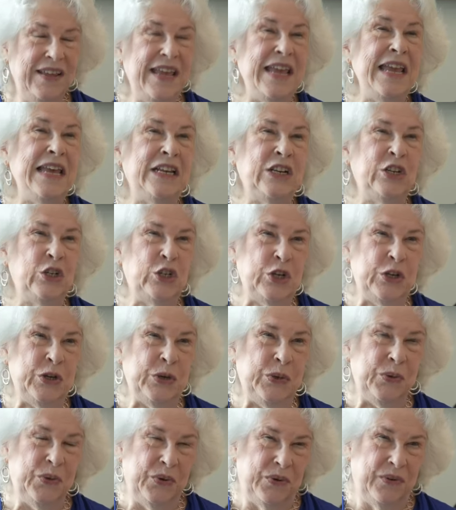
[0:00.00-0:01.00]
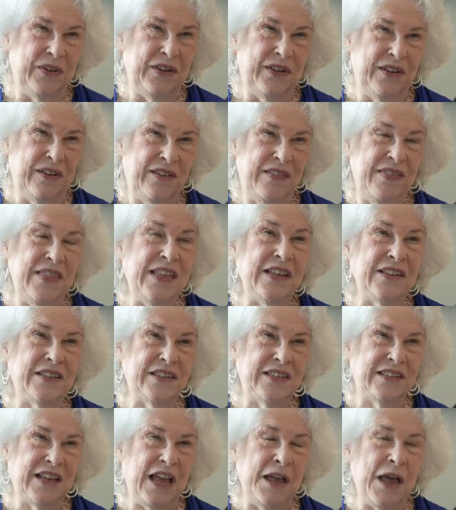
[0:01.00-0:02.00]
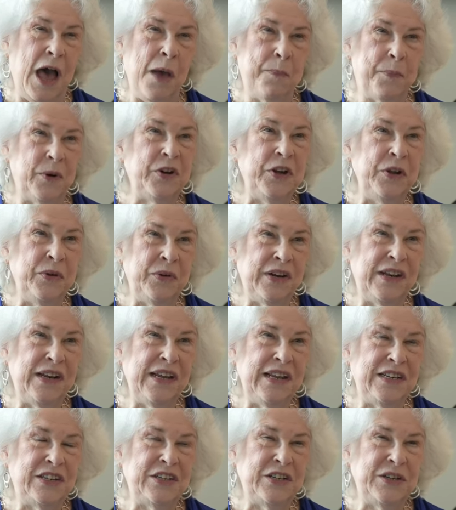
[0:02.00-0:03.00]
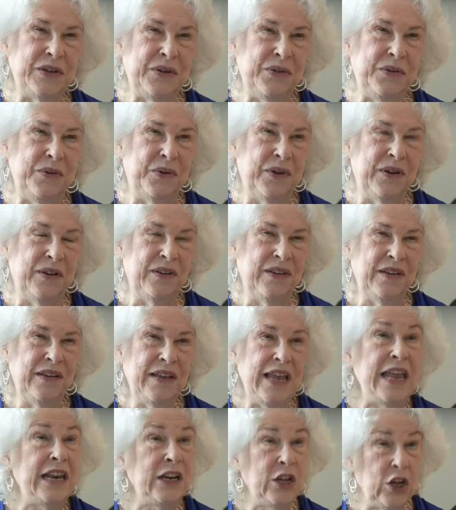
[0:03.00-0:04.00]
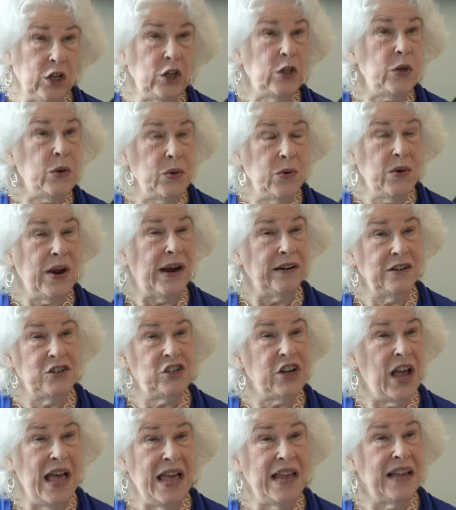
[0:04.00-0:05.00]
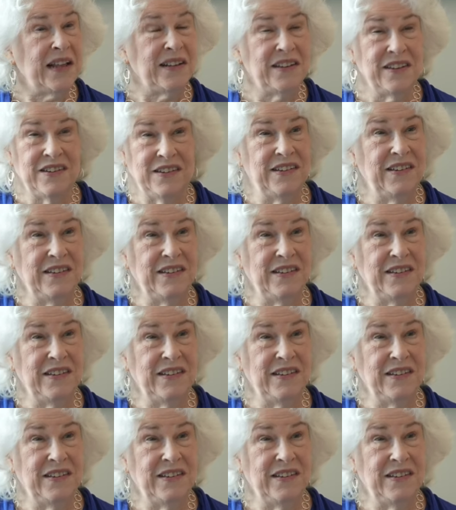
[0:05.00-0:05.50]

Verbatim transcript: into this opportunity to include our child